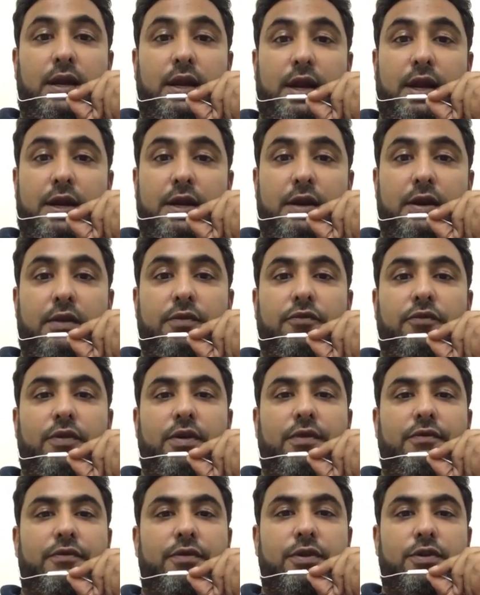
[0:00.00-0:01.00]
catered for
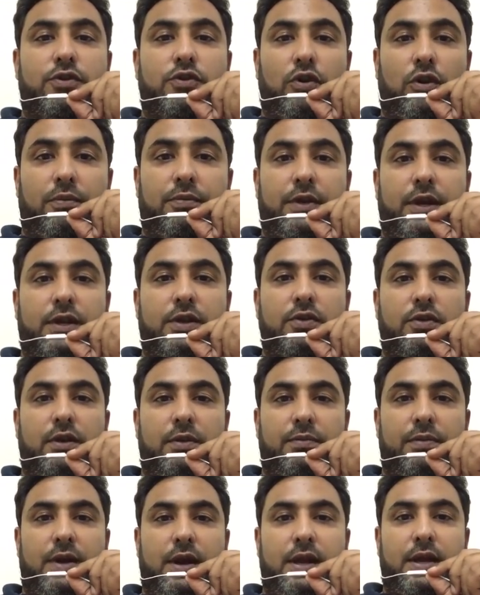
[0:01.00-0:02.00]
every job that you are
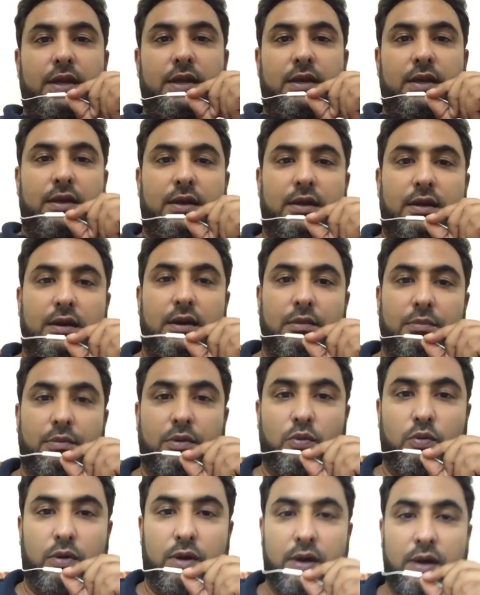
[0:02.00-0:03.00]
applying? Number
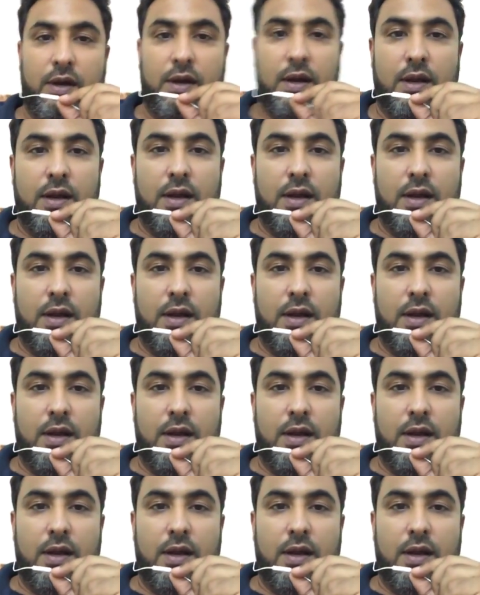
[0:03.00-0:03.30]
one.